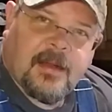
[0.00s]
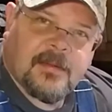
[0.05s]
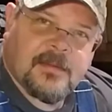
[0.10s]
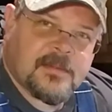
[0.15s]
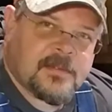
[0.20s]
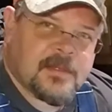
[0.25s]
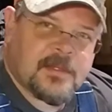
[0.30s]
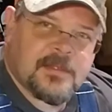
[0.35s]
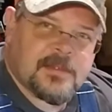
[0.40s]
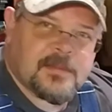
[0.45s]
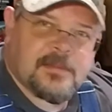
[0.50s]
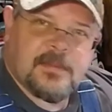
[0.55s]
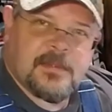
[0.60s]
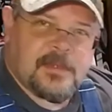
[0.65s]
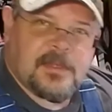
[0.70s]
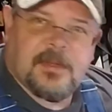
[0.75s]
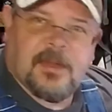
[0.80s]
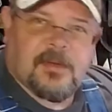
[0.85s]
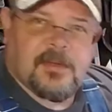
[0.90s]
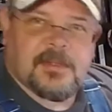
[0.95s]
because you
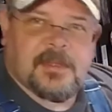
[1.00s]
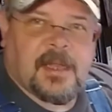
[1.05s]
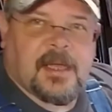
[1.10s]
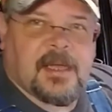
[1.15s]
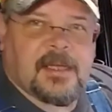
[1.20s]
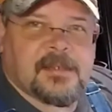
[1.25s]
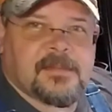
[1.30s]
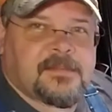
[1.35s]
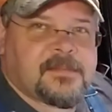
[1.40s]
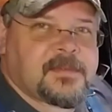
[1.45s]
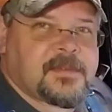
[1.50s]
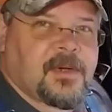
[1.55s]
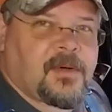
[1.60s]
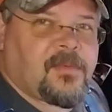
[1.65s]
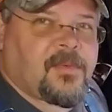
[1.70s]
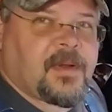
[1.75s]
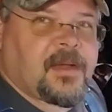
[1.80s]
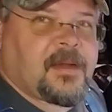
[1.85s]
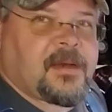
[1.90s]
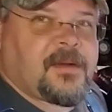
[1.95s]
know this last go
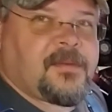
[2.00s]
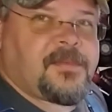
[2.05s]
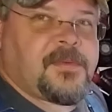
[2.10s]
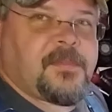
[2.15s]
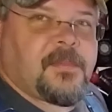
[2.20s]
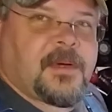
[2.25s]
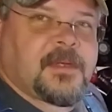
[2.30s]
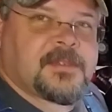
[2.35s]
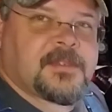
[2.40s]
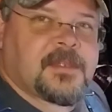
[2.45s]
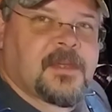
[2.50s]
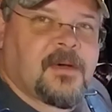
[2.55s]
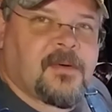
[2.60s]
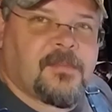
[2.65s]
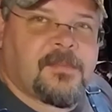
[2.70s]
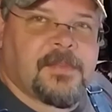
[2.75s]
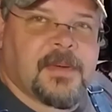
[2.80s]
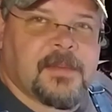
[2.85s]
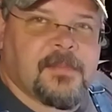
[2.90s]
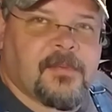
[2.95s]
around here a few months ago,
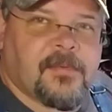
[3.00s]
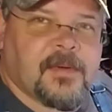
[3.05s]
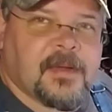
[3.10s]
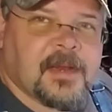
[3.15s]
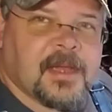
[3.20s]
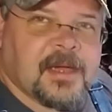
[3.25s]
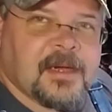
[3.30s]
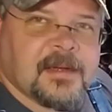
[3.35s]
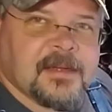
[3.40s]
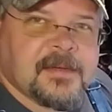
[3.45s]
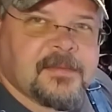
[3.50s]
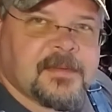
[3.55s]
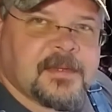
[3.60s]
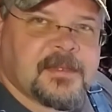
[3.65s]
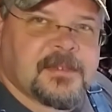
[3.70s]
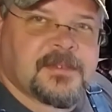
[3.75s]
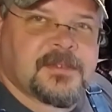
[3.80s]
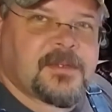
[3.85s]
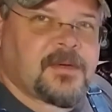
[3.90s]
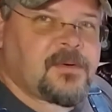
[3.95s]
people run out of it in the
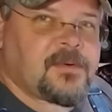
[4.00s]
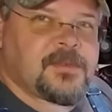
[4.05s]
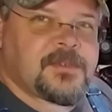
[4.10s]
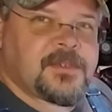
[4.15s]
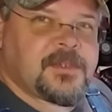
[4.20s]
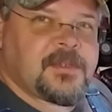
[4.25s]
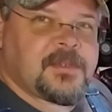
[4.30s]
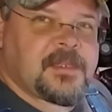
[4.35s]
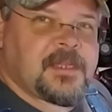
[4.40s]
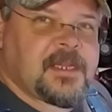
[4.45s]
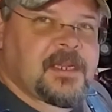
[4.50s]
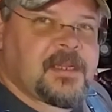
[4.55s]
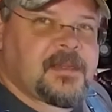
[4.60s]
stores, couldn't get it.